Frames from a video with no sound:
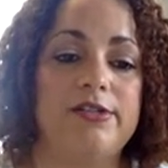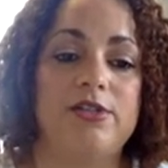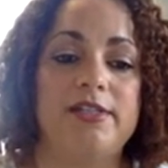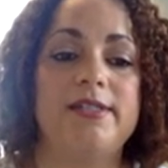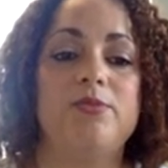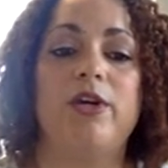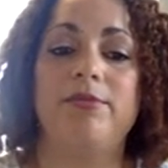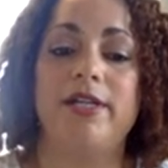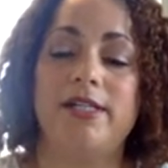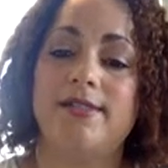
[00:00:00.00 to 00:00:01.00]
So this is one
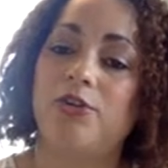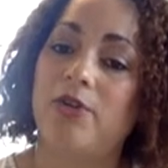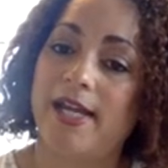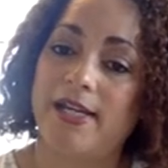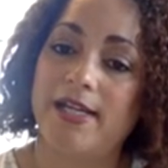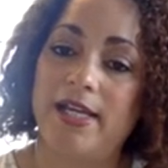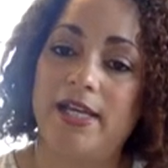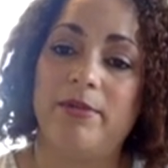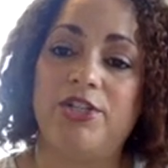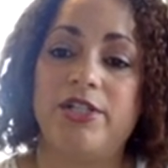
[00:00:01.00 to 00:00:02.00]
place that you can get
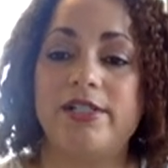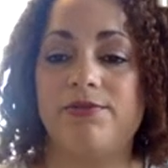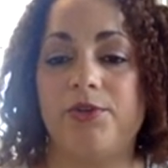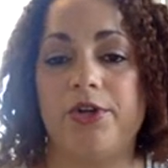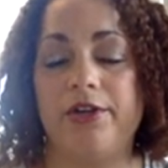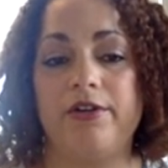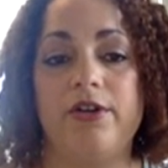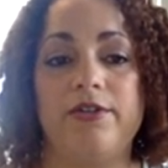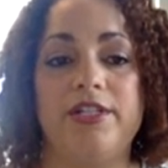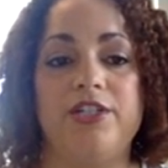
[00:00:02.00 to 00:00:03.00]
images for
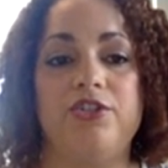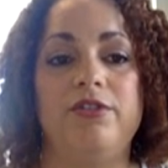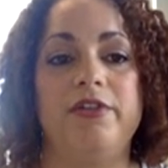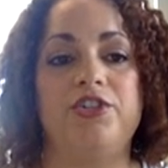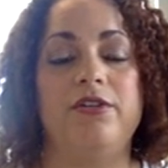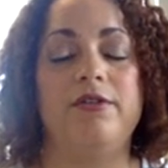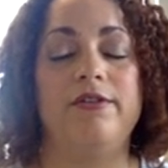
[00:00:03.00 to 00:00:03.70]
your digital vision,